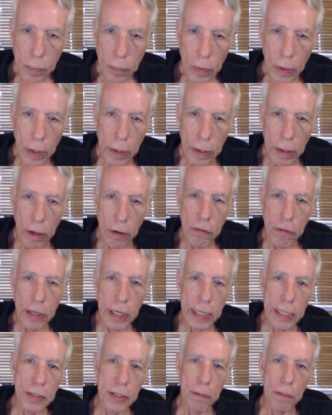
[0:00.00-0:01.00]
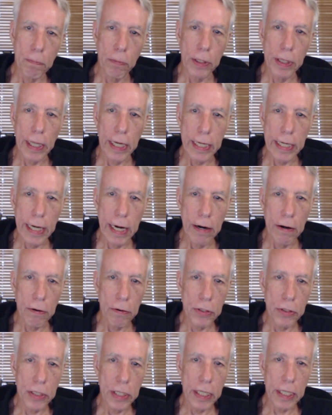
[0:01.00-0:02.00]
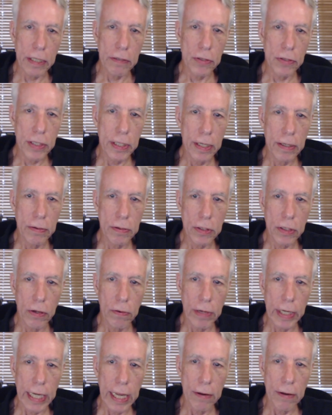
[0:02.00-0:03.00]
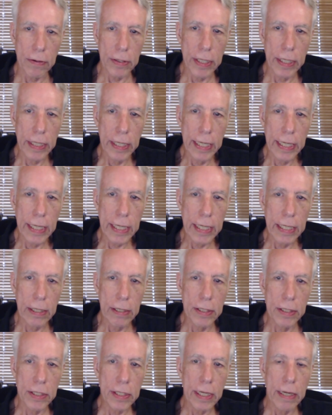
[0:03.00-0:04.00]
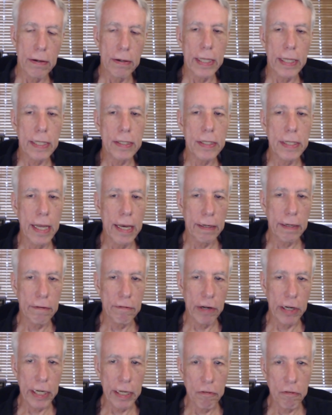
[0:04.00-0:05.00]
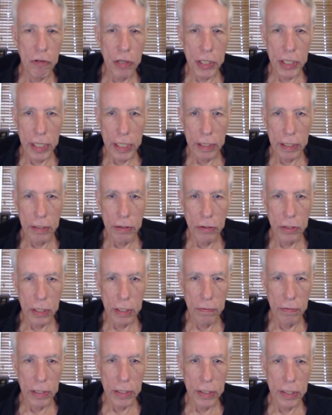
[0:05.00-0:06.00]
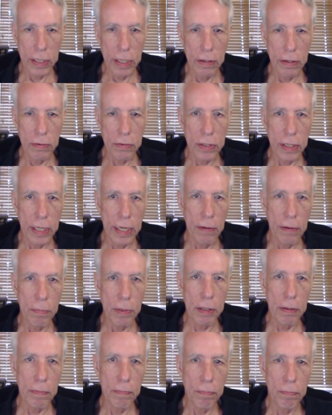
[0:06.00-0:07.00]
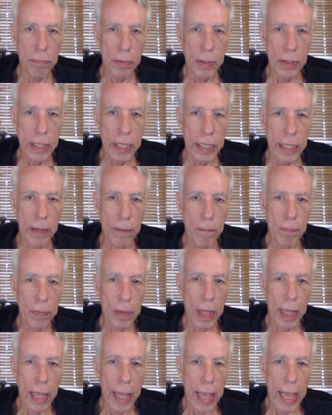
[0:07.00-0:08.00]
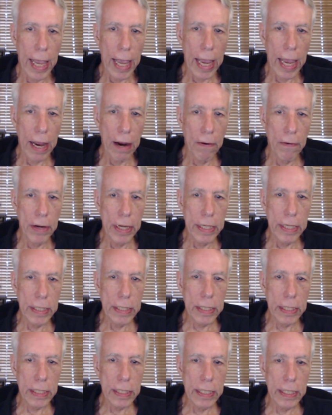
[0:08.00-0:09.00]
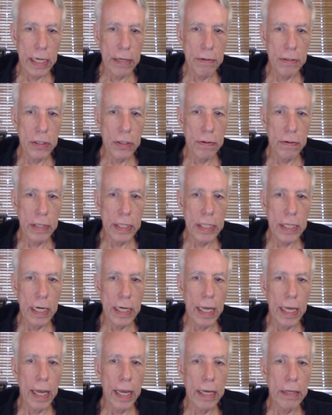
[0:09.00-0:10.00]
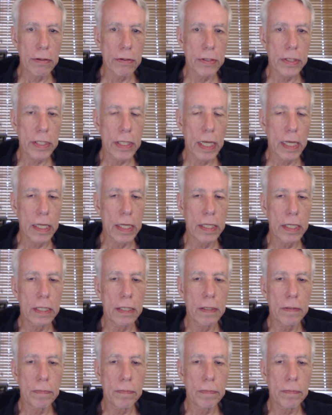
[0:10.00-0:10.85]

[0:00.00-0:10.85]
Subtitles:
You know, if he ends up with a narrow stick of stones going out into the center, that's not a very efficient use of the stones, and I'll be building areas, territories on either side.